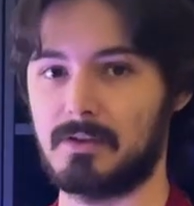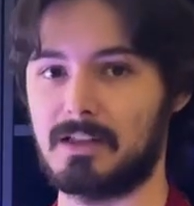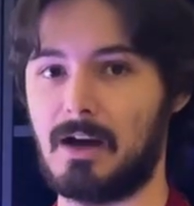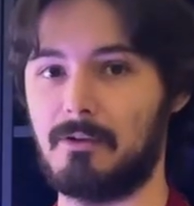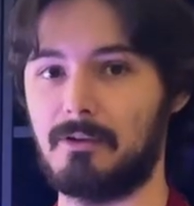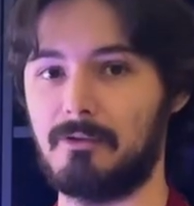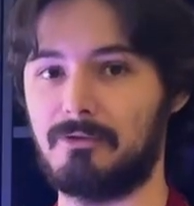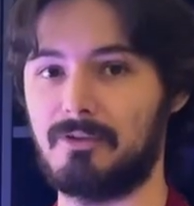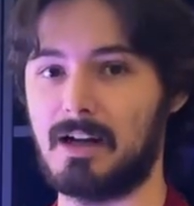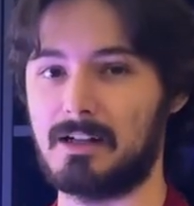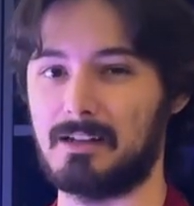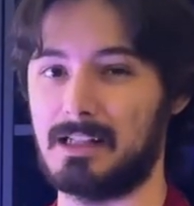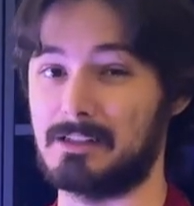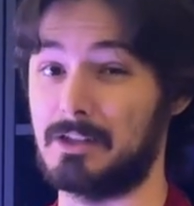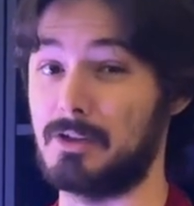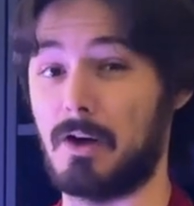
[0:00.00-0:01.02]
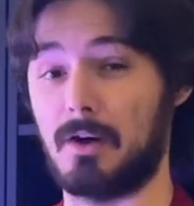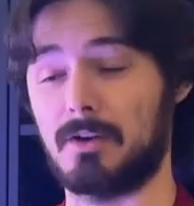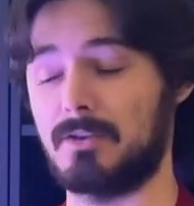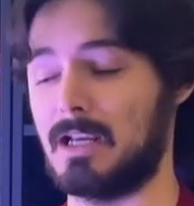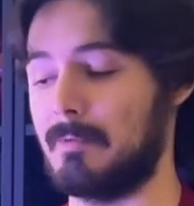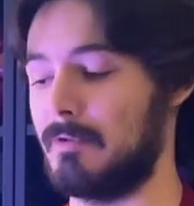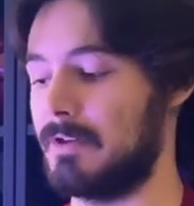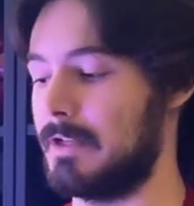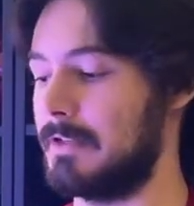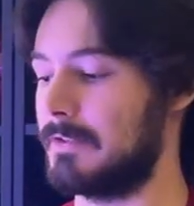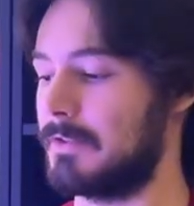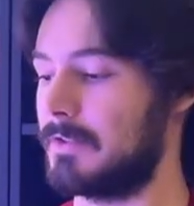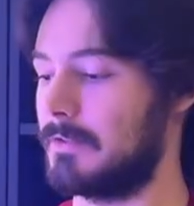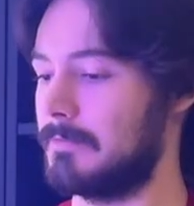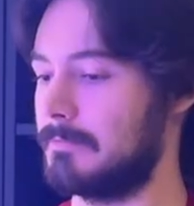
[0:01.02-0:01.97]
sound effect like the Darksaber
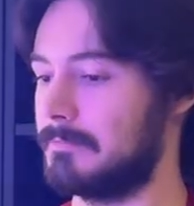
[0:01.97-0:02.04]
does.